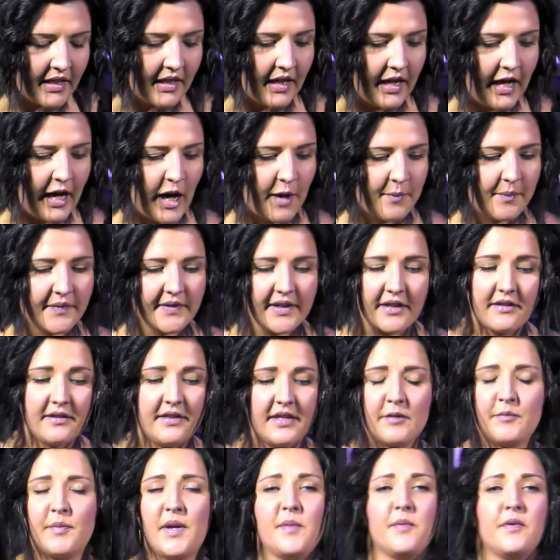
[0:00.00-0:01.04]
The other
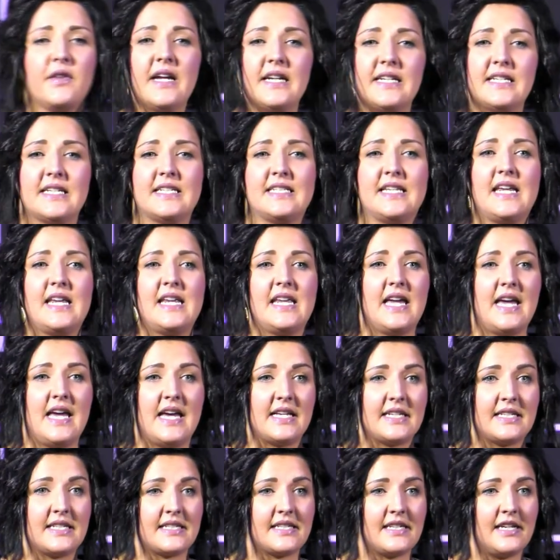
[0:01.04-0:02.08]
thing, people like to say
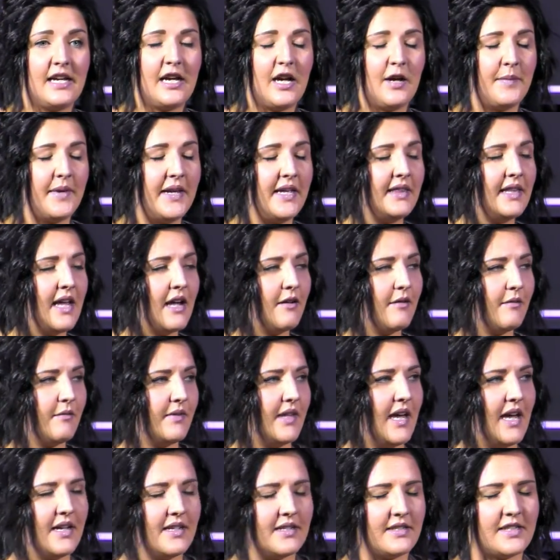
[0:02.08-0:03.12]
yes. In
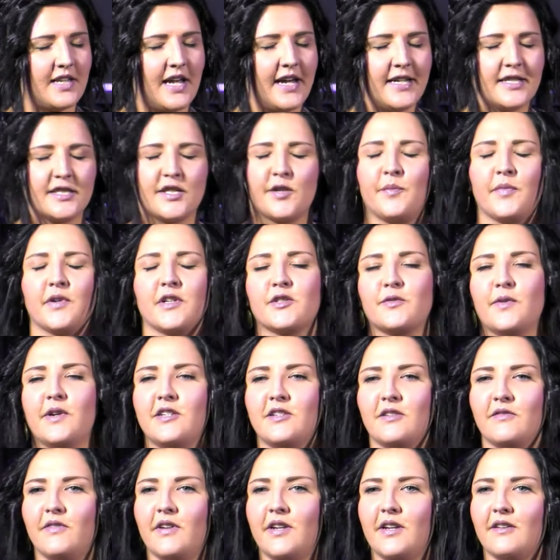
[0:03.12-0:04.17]
that Science of
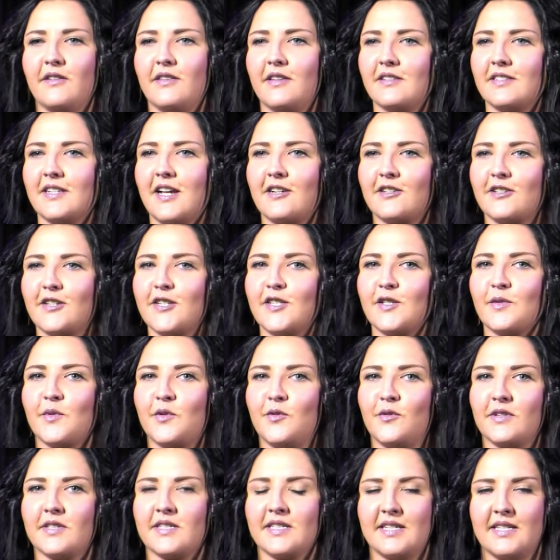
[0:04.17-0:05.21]
Persuasion video, there's actually some
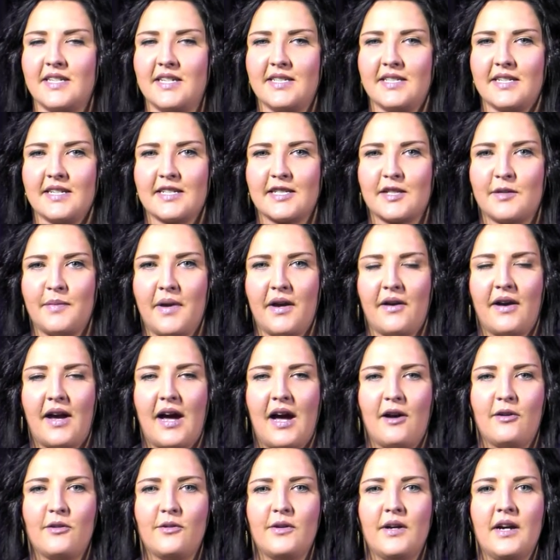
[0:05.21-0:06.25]
cool statistics about
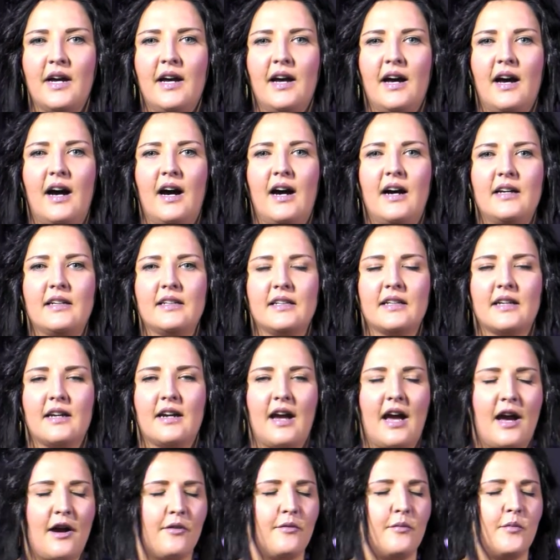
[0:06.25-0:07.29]
how
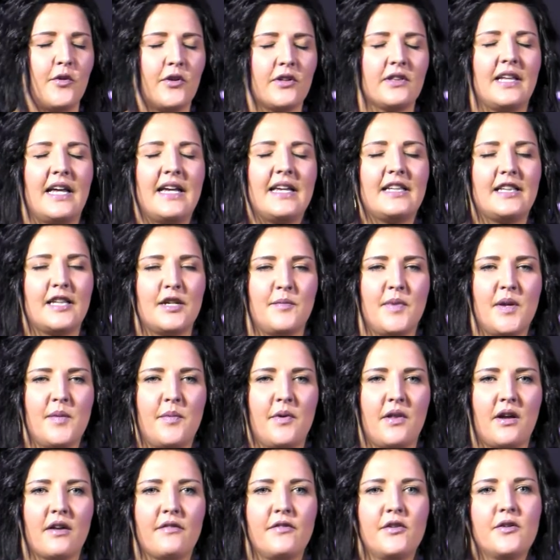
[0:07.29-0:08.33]
more likely
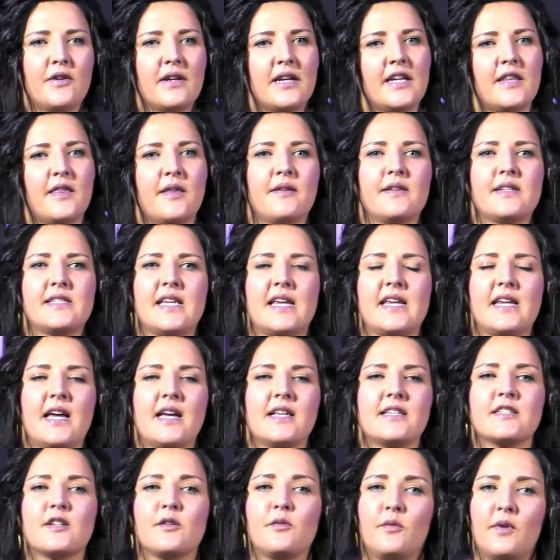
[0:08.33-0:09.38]
people are. If you can get them to say
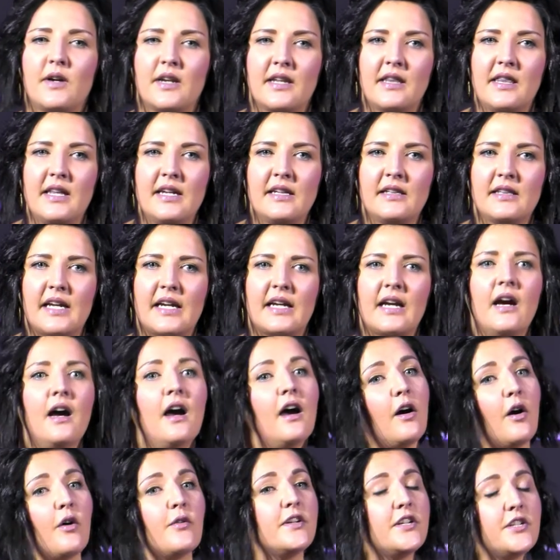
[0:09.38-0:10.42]
yes to one thing, like,
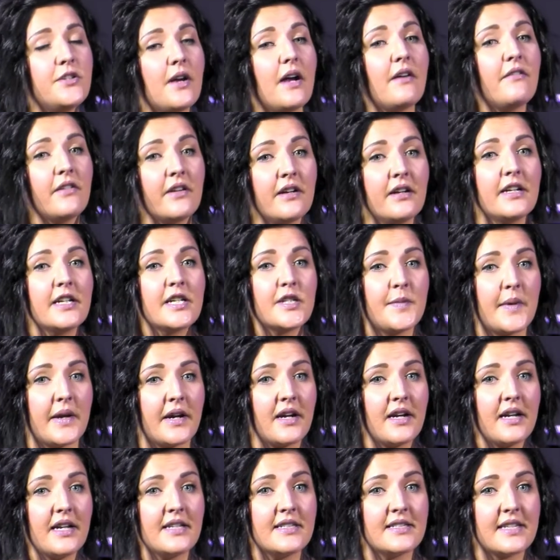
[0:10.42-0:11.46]
oh, did you have a good
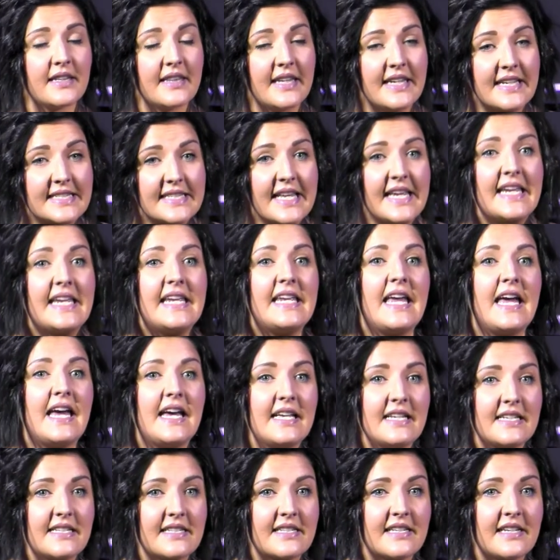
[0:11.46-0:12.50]
experience? And they say
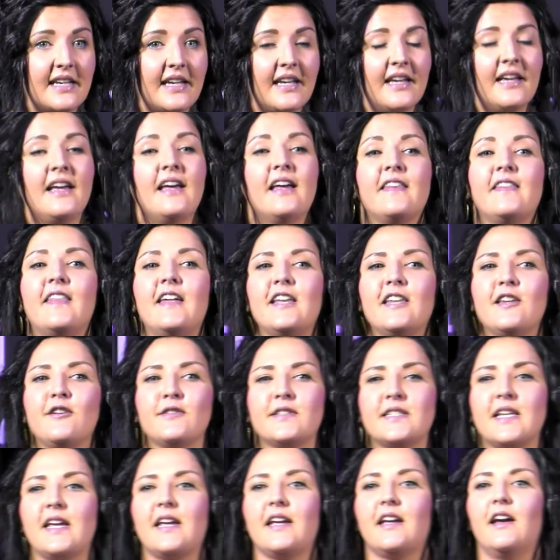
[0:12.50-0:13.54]
yes. Then you
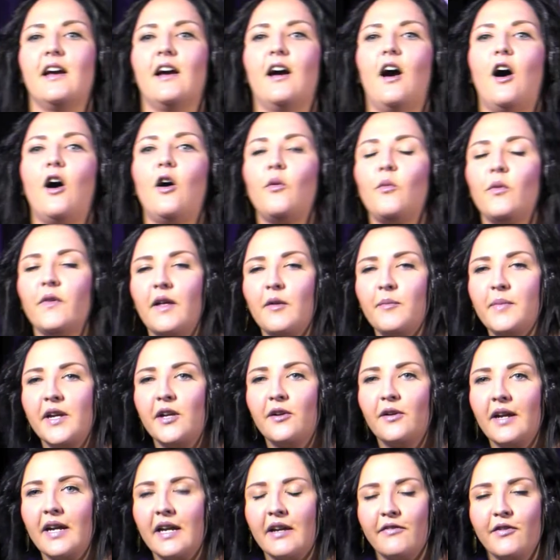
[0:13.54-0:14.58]
say, oh, well, that'd be
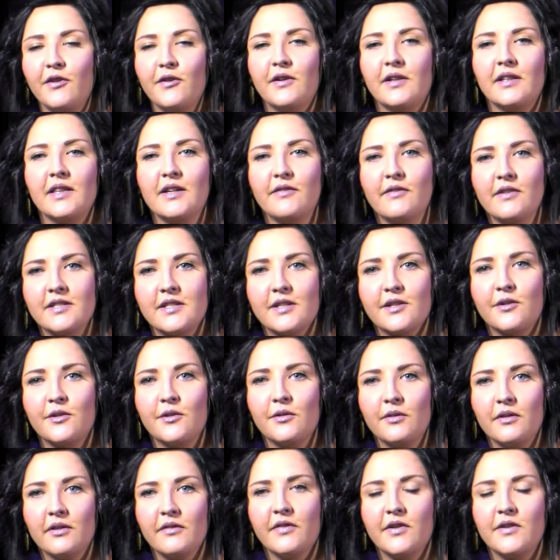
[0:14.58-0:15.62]
great if you could leave us a
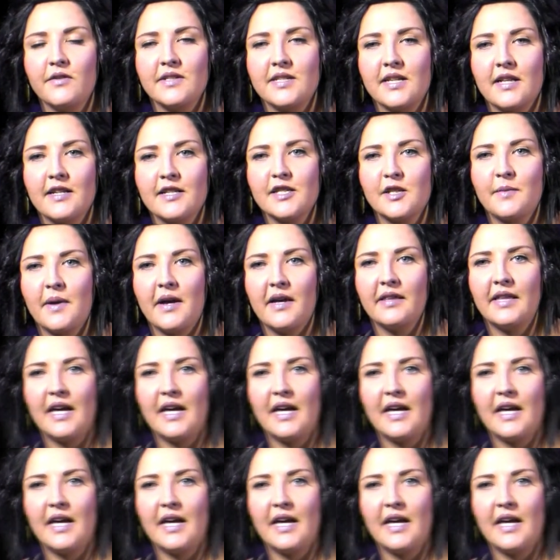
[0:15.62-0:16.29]
Google review and tell us about